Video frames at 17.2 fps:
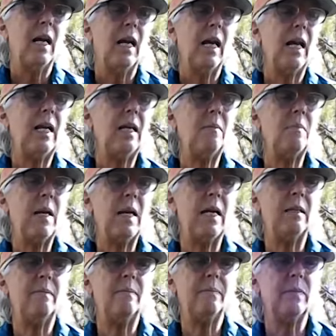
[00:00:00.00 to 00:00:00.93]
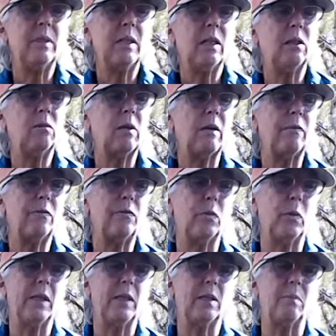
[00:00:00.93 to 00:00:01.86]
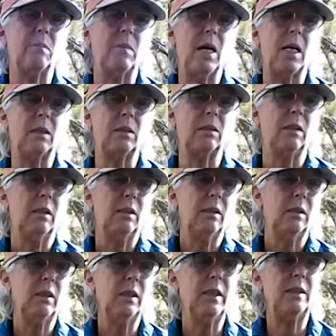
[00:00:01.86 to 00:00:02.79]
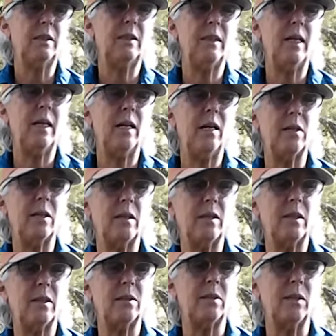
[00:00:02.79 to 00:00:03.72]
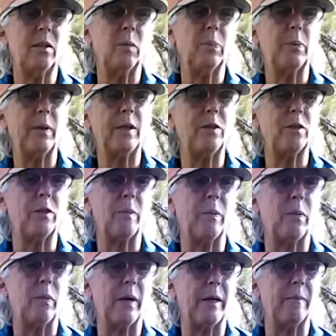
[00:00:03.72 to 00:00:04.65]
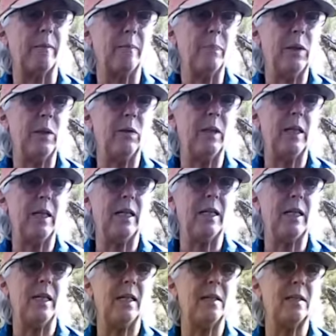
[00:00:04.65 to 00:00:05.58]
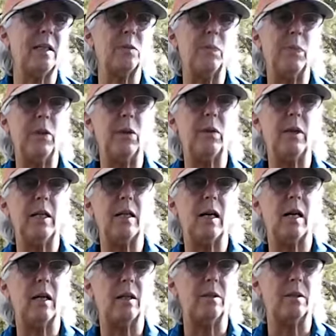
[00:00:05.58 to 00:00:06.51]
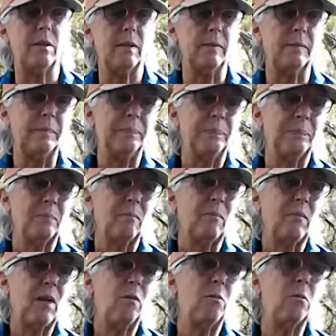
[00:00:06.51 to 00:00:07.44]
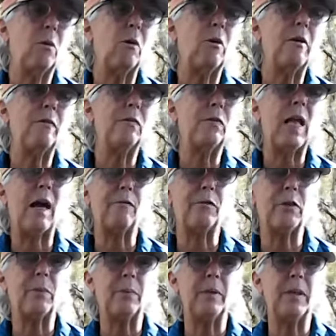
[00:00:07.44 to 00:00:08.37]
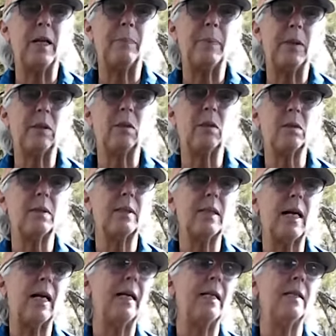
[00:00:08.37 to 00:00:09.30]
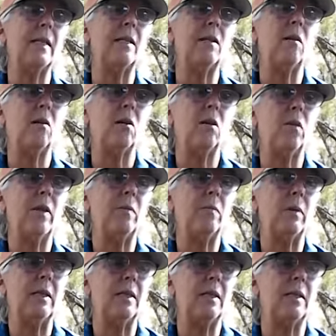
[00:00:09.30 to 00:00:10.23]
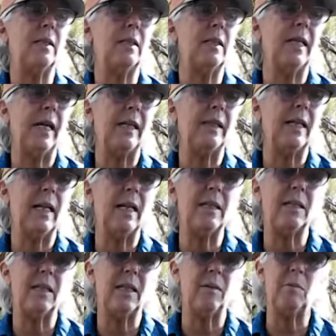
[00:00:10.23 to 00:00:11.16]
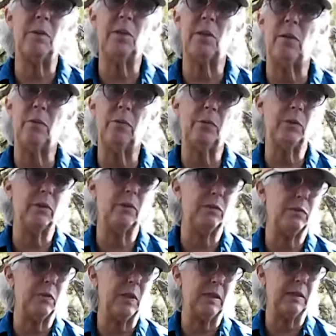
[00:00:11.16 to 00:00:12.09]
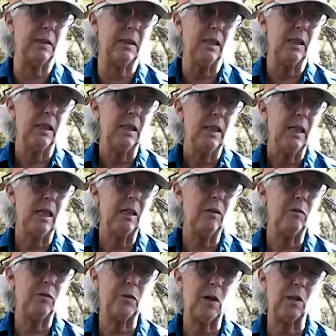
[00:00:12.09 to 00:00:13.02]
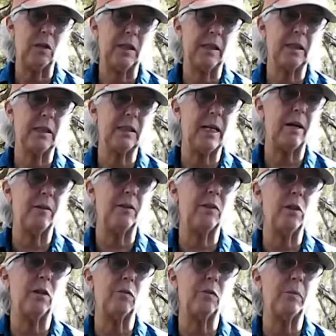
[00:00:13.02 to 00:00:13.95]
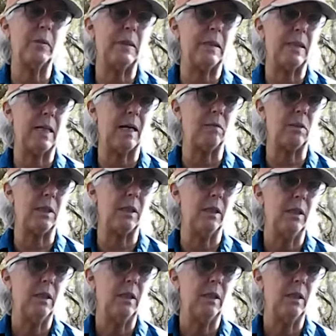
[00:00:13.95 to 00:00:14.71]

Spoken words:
"Hey, men," a gruff voice mocked, "listen here to this little preacher boy. Beauty is as beauty does." A roar of laughter went up on all sides, and all at once the day that had seemed so full of fun and frolic clouded over with doubt.